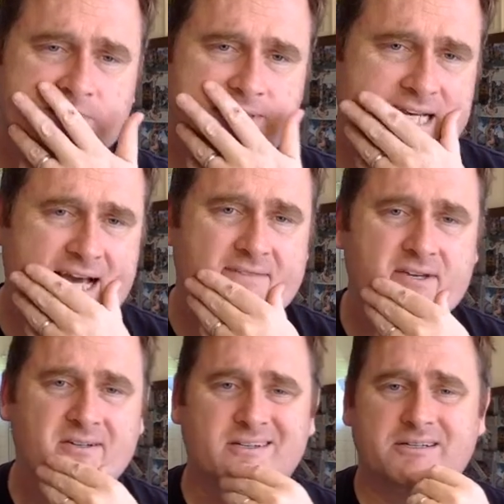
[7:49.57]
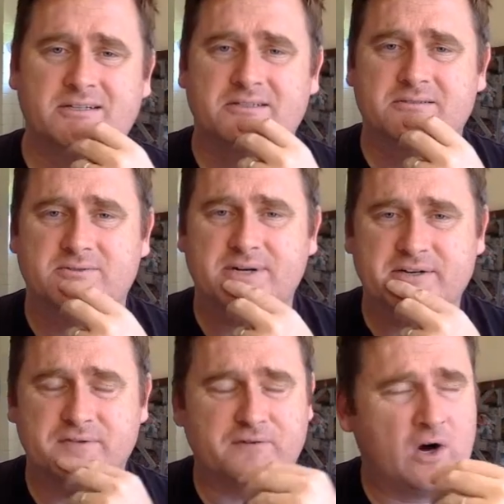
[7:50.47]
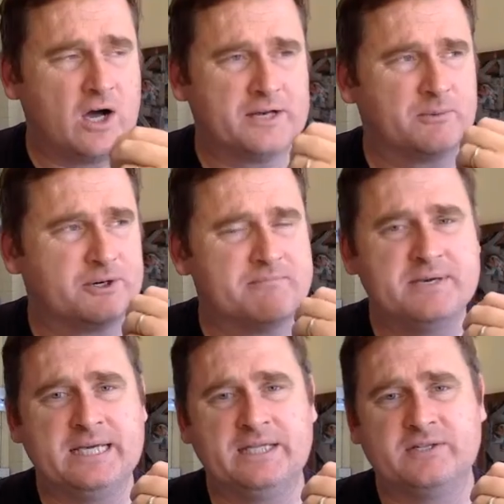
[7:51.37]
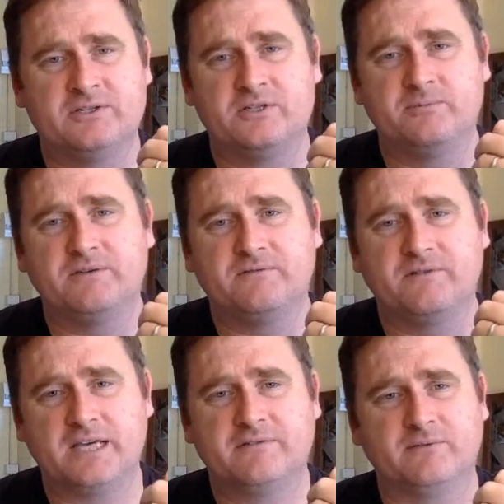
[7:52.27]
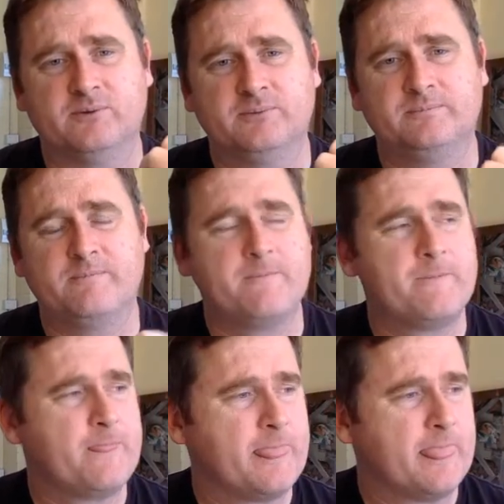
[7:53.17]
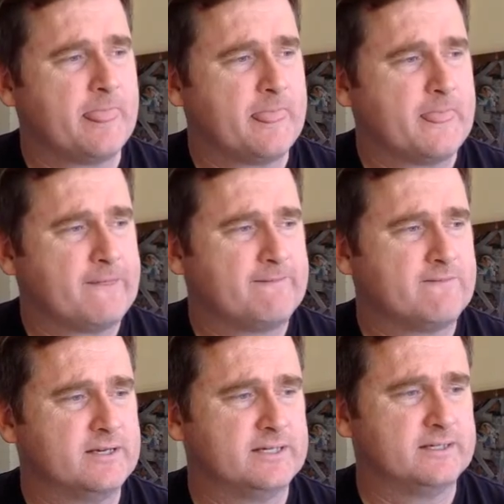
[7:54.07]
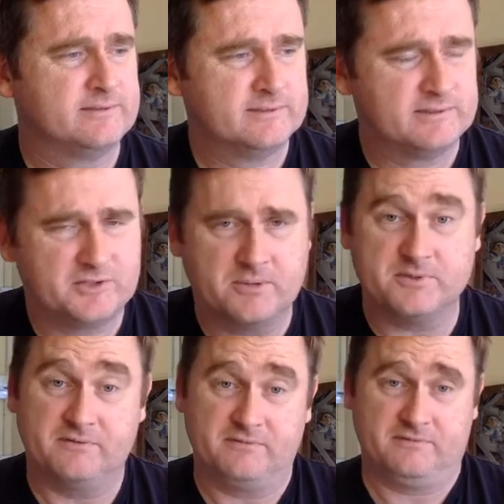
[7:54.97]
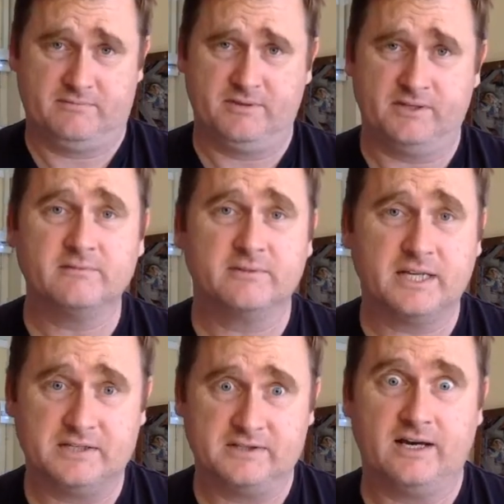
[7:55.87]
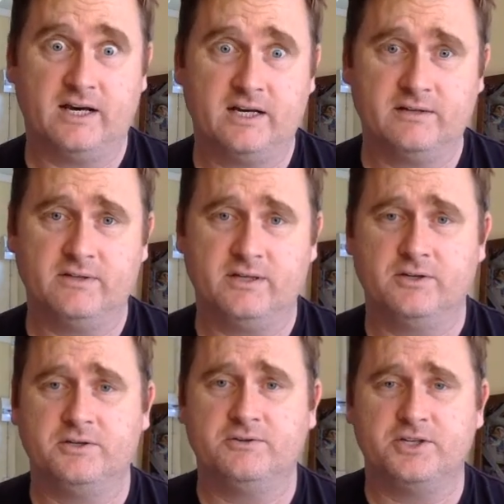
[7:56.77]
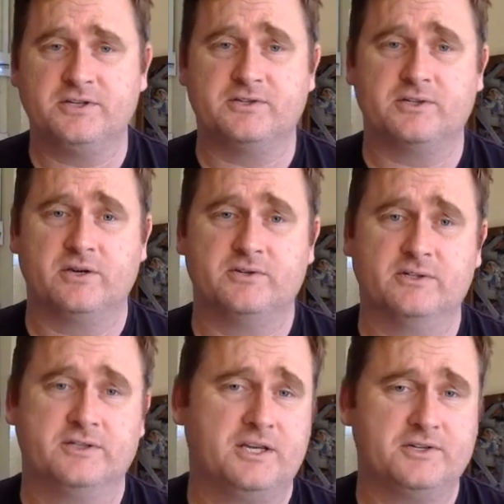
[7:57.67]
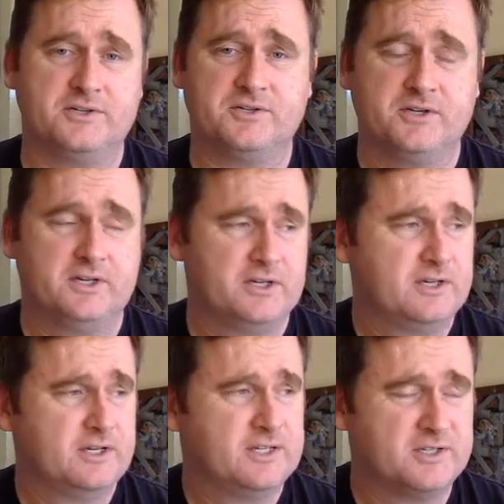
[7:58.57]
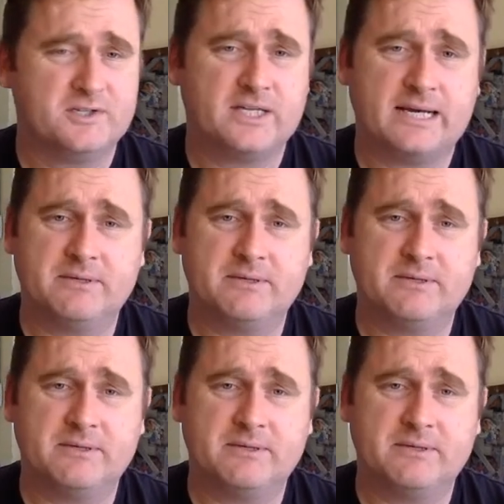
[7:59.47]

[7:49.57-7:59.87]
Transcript: Now, having redefined what it means to be faithful, in terms of, you know, getting to the heart of the issue, Jesus goes on to teach us just how